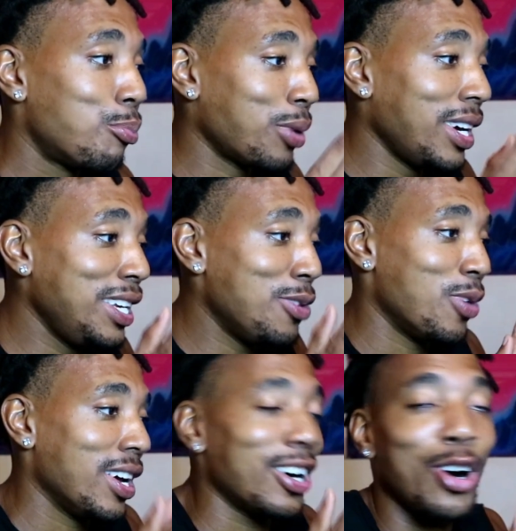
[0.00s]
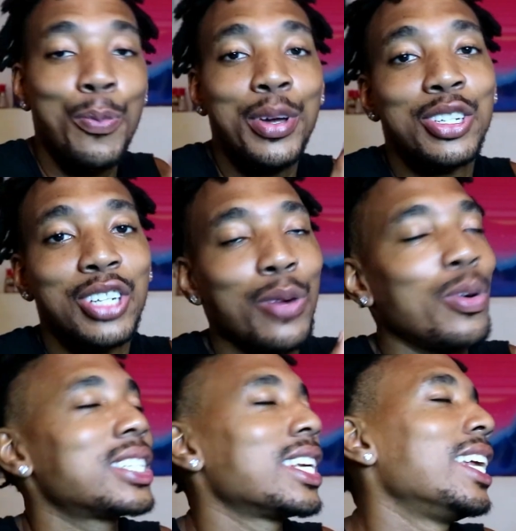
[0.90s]
But anyway, I hope you enjoy
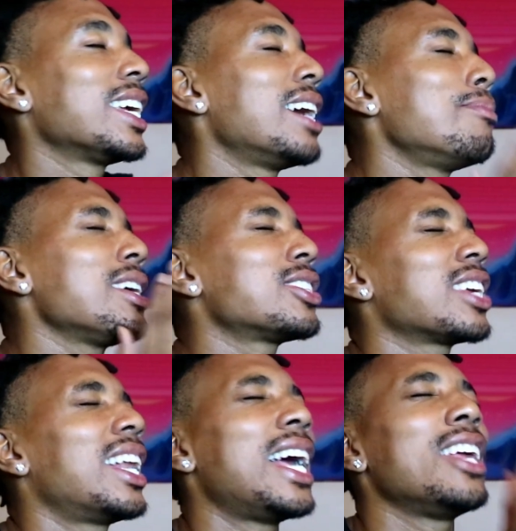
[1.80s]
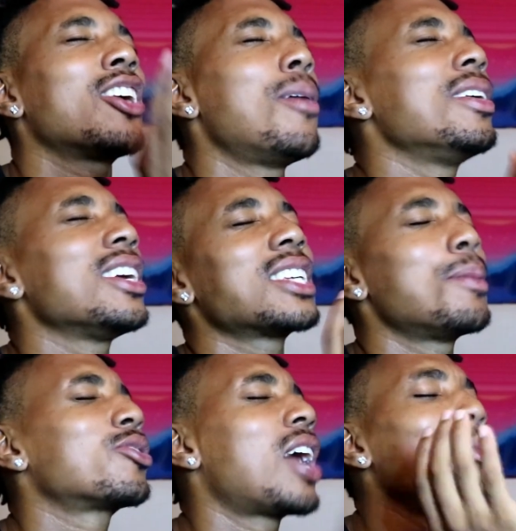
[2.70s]
watching. Again, make sure you like, your comment, your
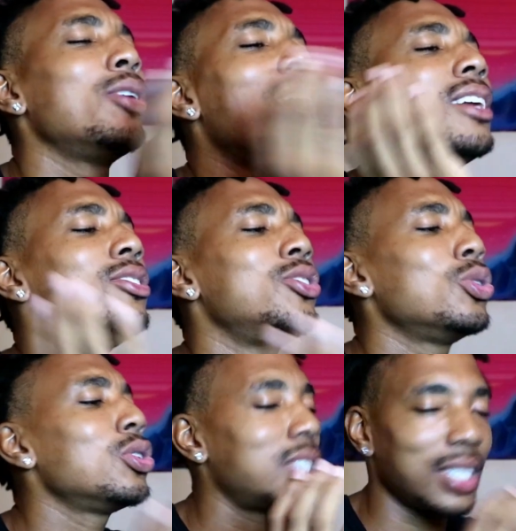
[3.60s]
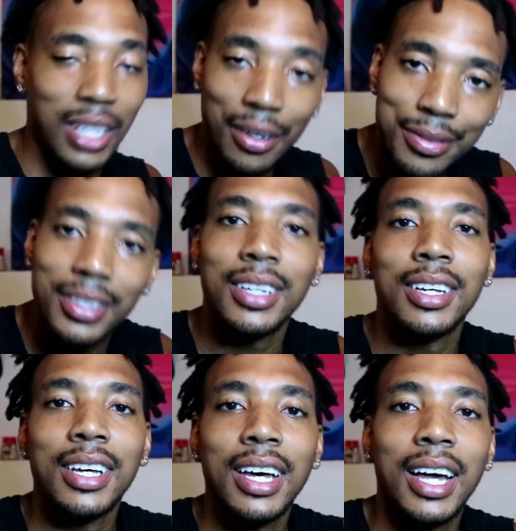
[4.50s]
subscribe, all that juicy stuff.
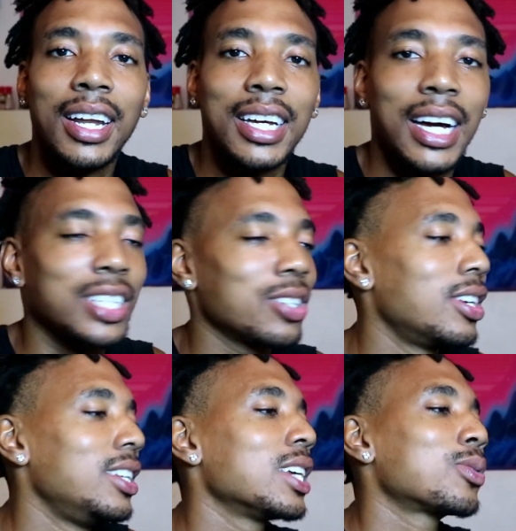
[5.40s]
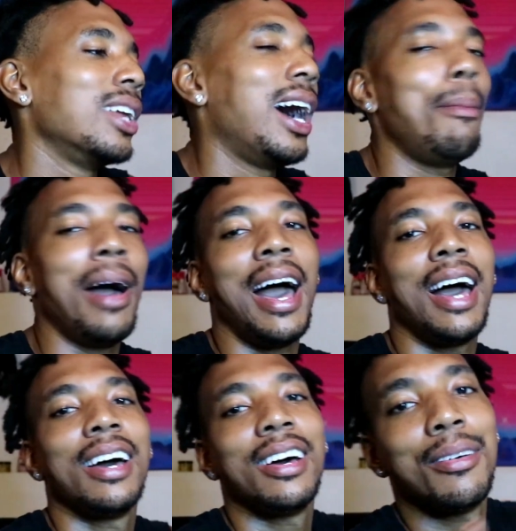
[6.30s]
And I'll catch you on the next one. I'm
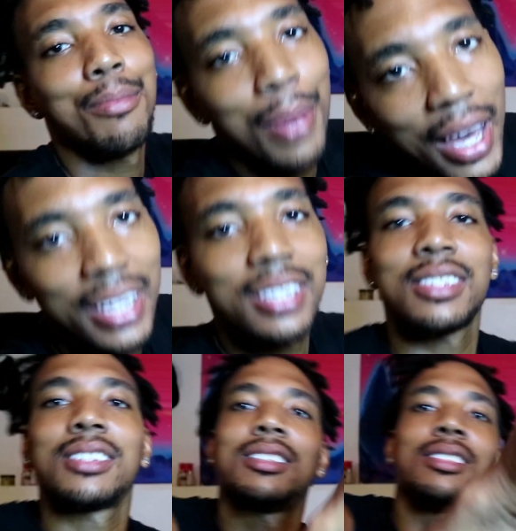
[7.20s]
out. Peace.